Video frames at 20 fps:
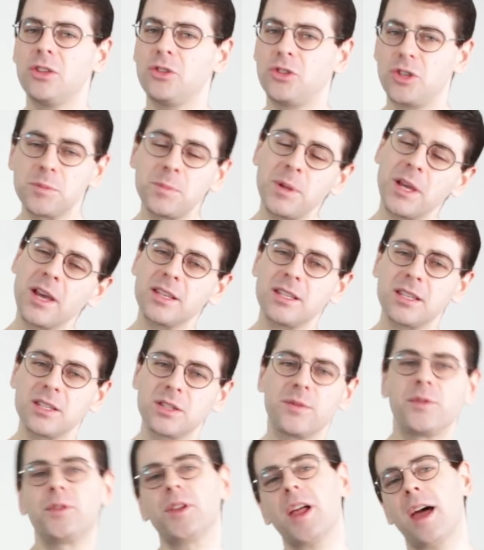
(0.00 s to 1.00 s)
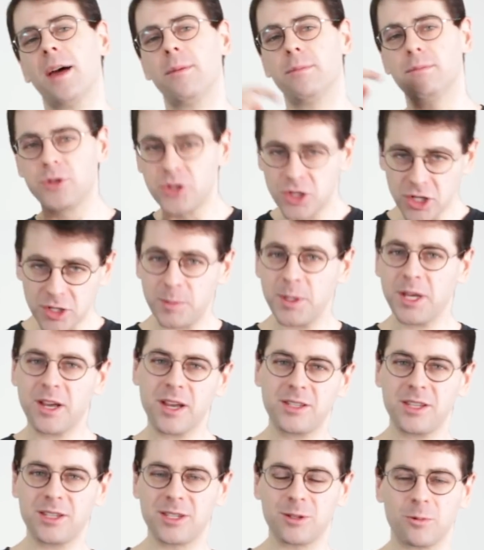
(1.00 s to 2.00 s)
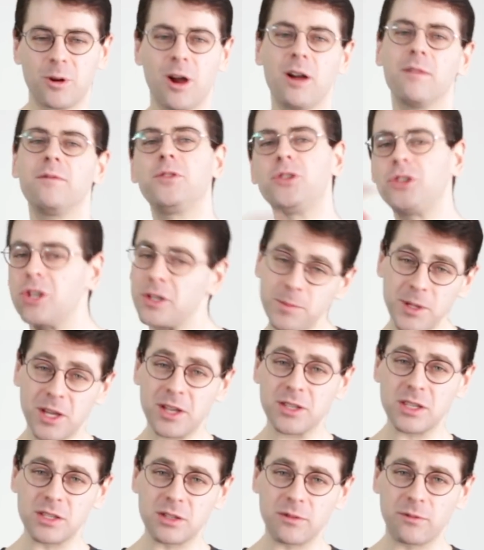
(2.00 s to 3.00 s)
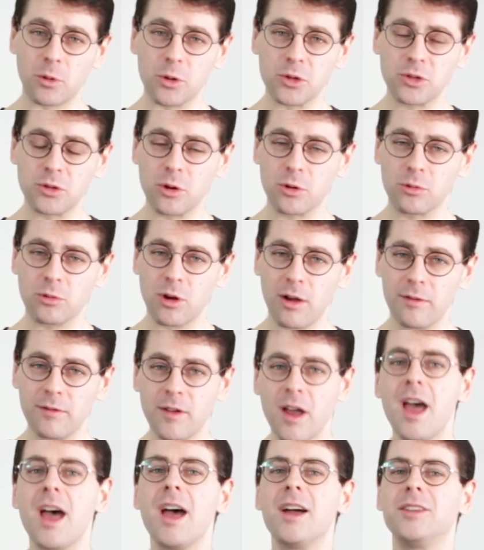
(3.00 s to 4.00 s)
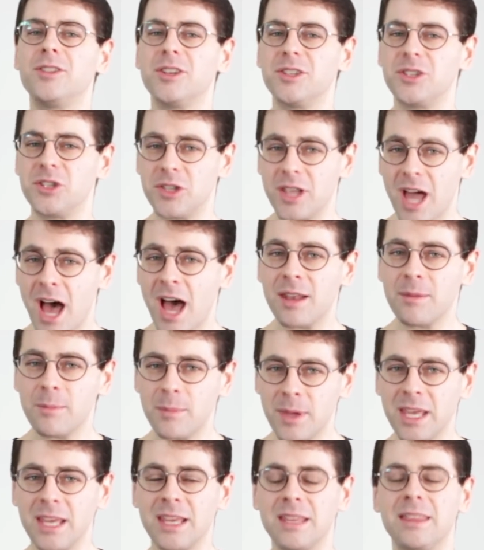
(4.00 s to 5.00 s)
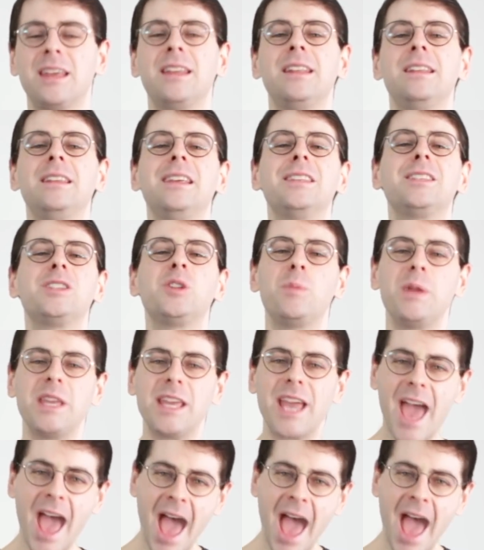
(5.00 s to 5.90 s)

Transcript: Just because it's a flam, just because it's a rough, just because it's a 4-stroke rough, does not mean that it needs to be